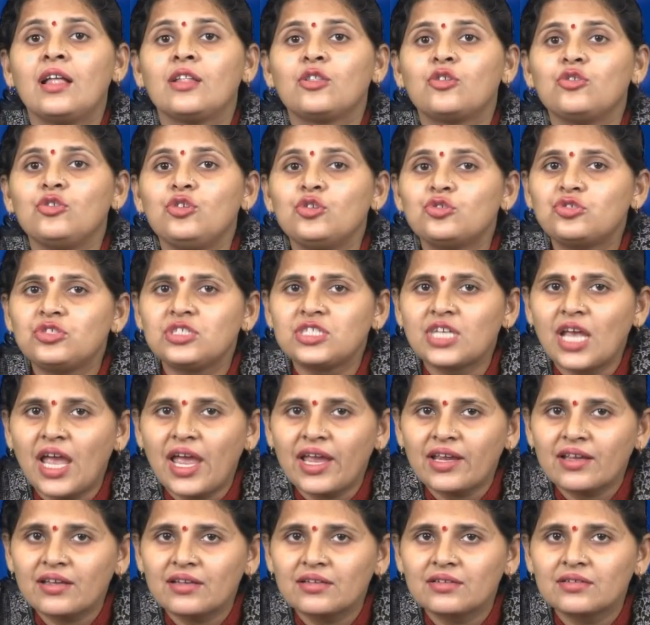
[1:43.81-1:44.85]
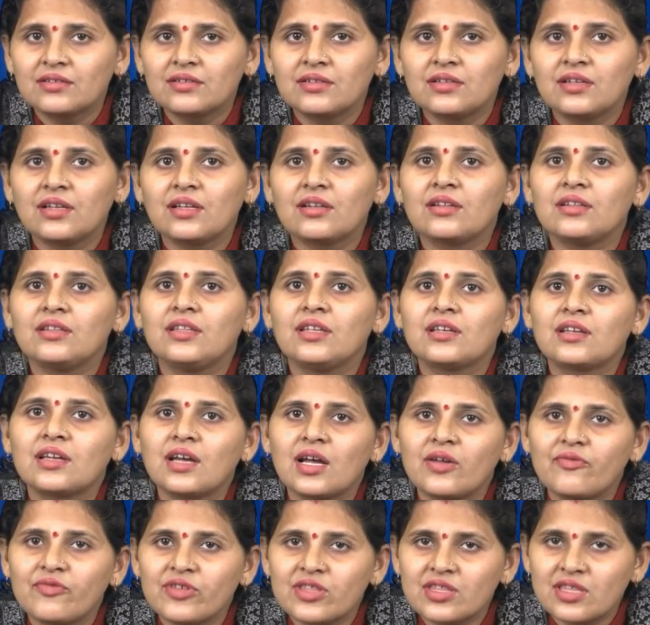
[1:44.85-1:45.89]
So you check the
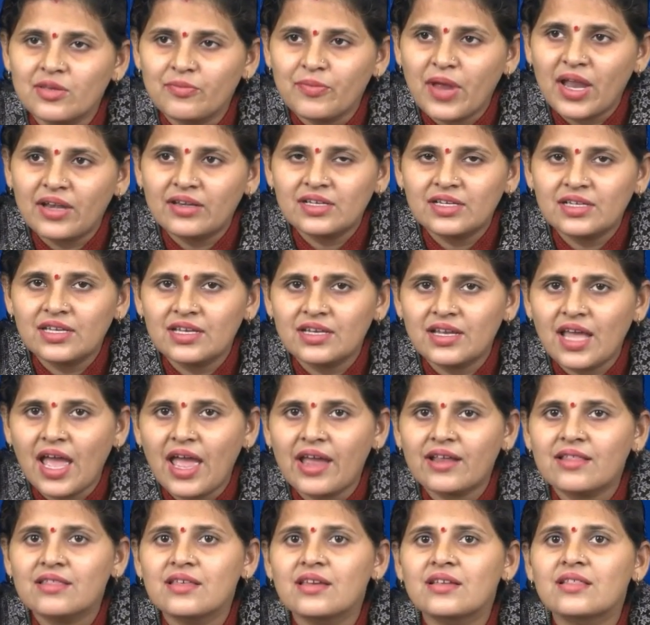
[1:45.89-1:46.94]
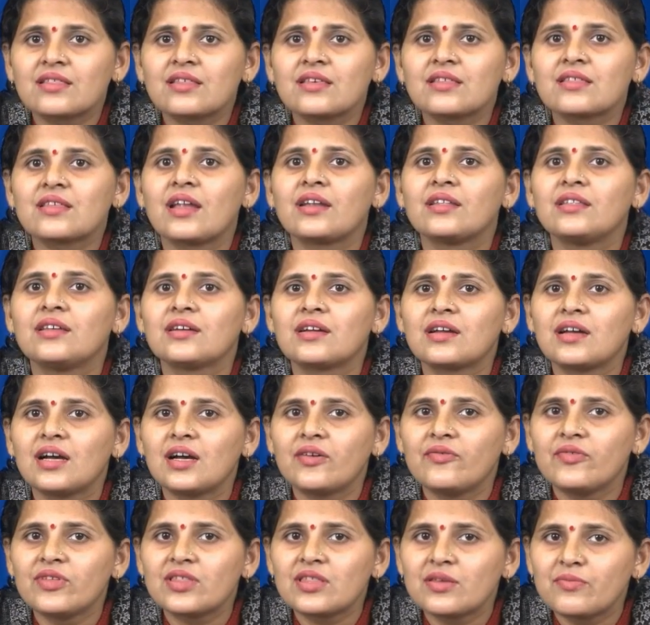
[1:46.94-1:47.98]
curve is symmetric in x-axis and the
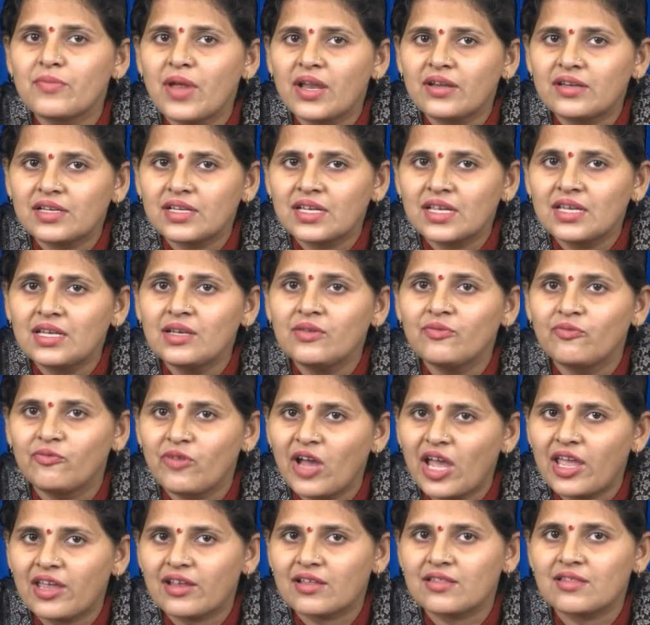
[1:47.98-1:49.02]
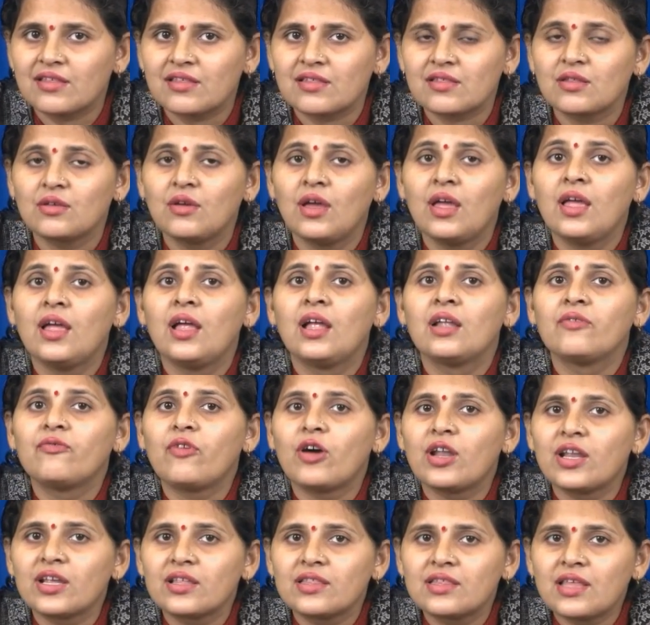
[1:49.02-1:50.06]
curve is symmetric in y-axis.
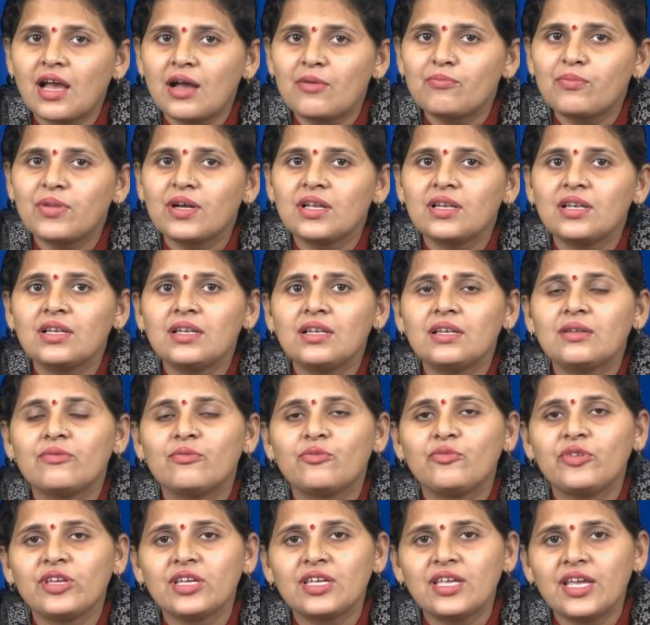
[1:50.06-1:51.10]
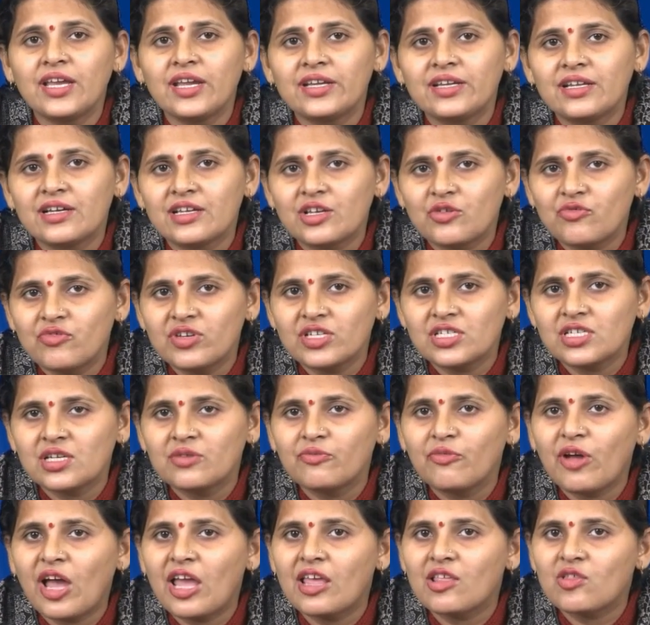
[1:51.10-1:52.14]
For example, we get
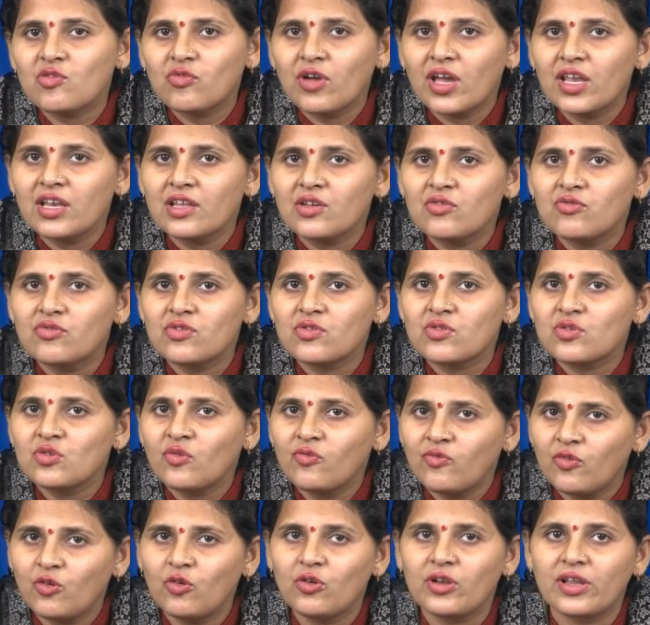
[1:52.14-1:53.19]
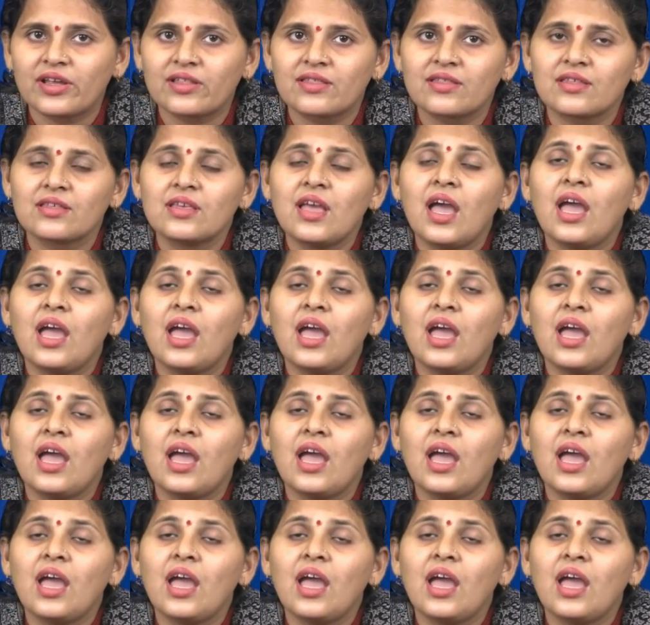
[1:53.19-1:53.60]
equation y square equals to 4x.